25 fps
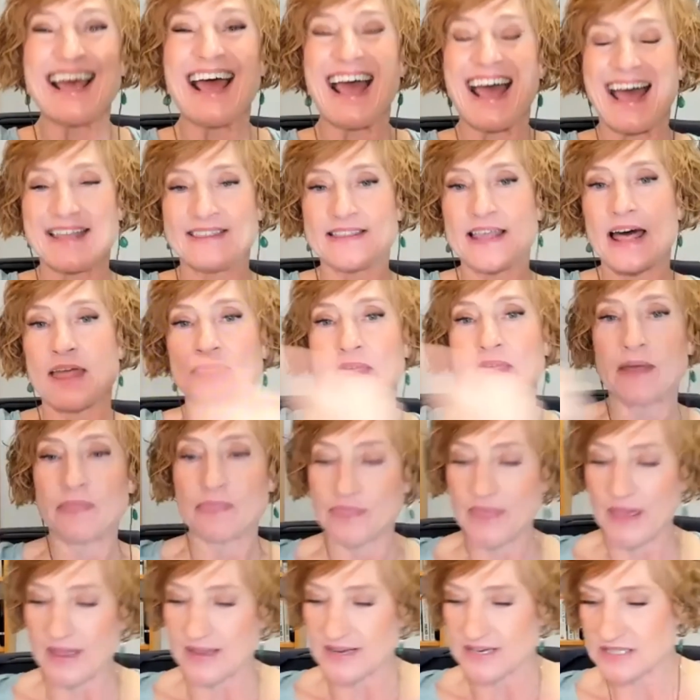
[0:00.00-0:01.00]
and that
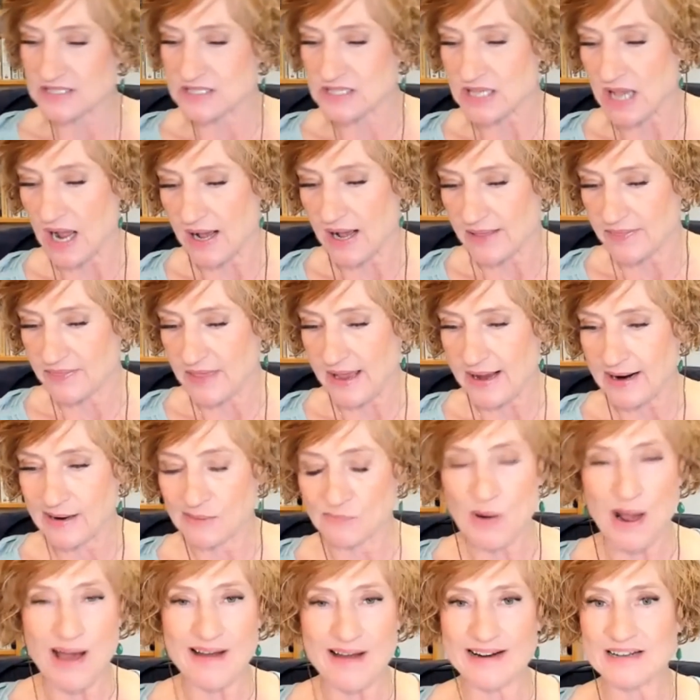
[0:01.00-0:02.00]
is they
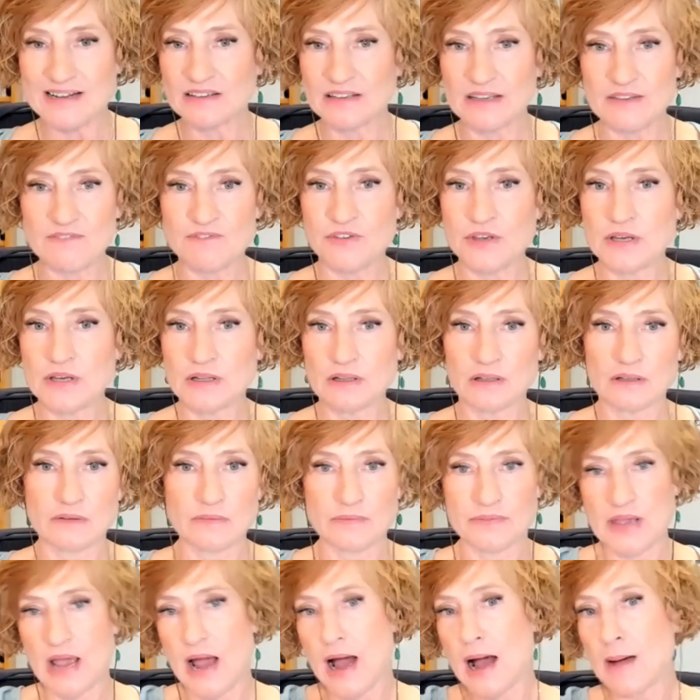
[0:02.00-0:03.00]
ironically feel
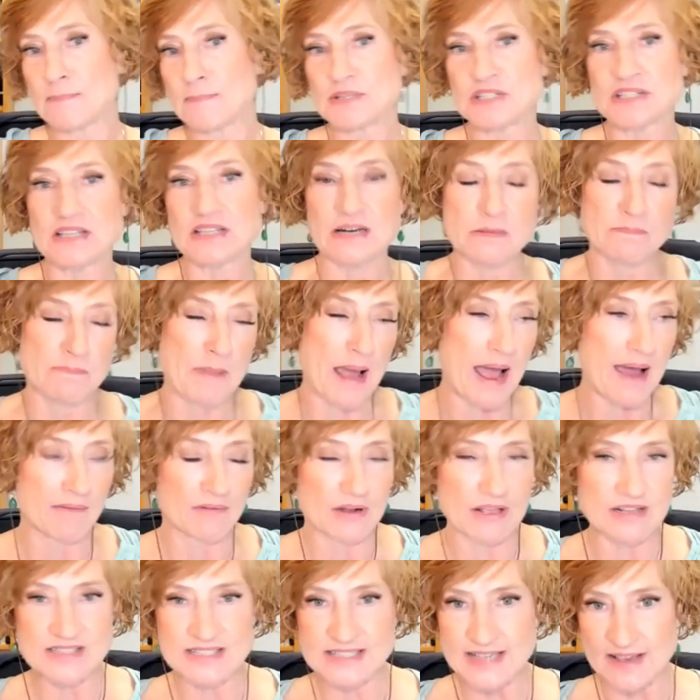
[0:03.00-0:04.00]
the opposite about
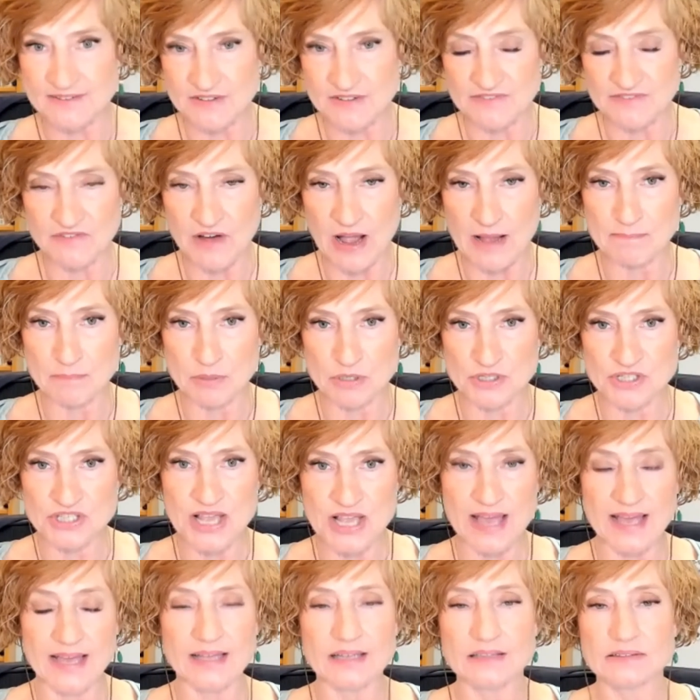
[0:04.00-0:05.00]
in
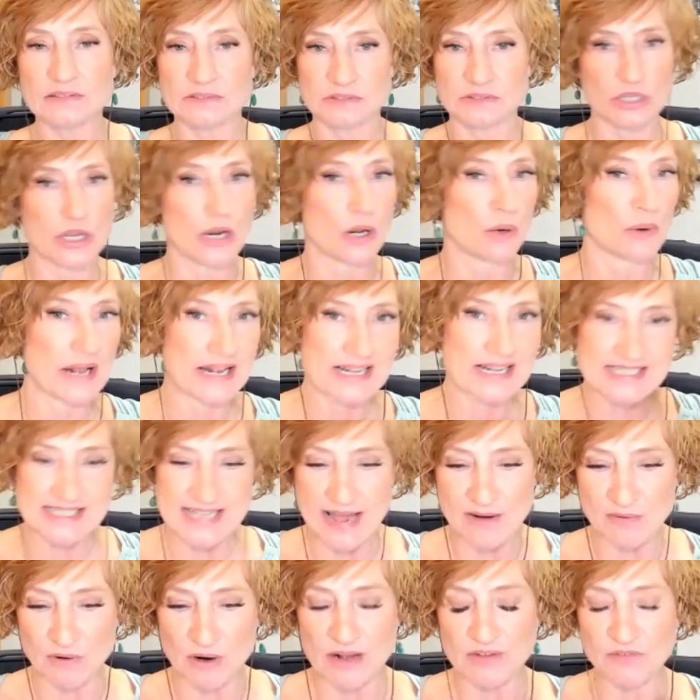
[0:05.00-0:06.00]
75%,
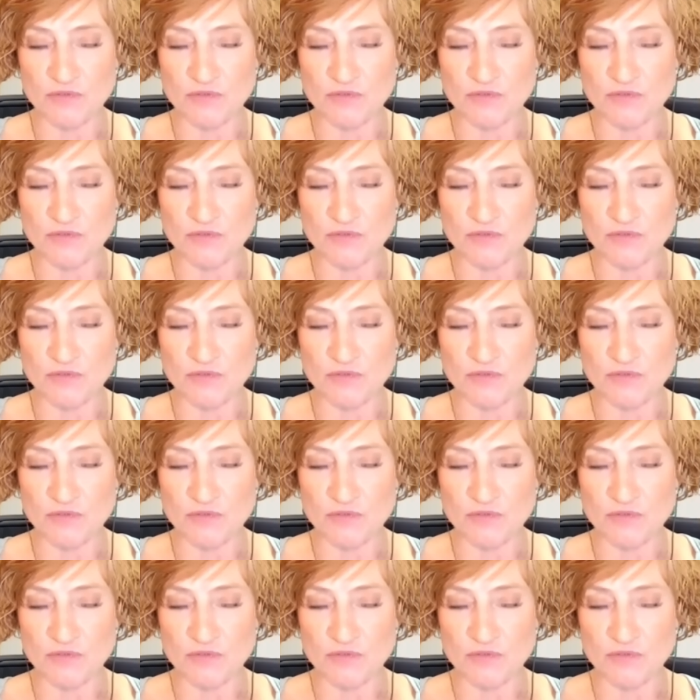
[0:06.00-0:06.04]
etc.